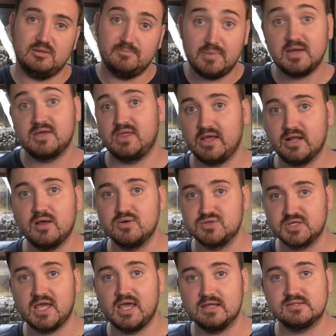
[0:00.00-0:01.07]
the bigger the
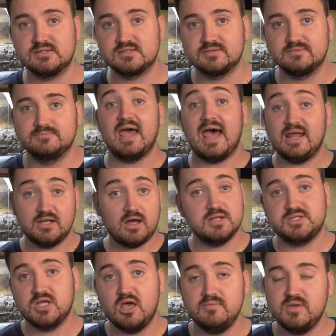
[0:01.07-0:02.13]
enclosure gets. At
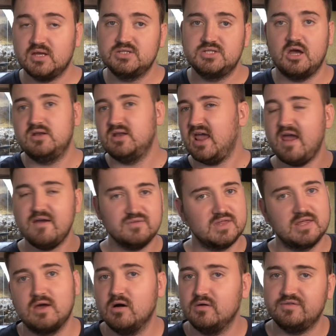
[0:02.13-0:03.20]
night time, you can turn
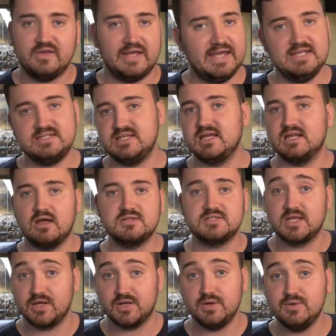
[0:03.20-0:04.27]
everything off, heating and
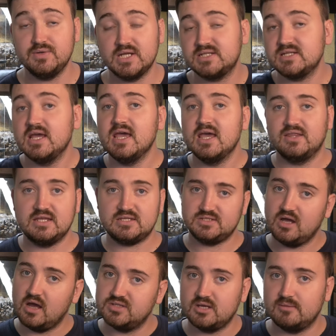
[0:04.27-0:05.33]
lighting included. This
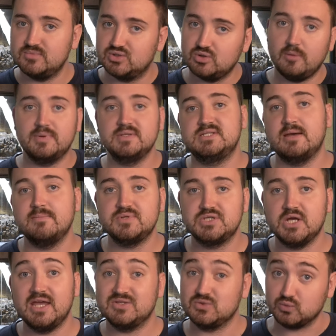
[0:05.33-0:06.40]
nighttime drop in
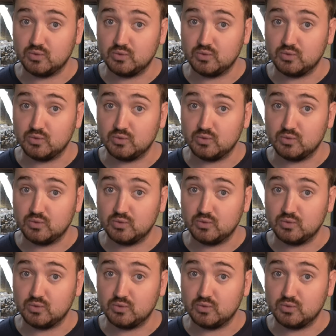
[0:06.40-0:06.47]
temperature is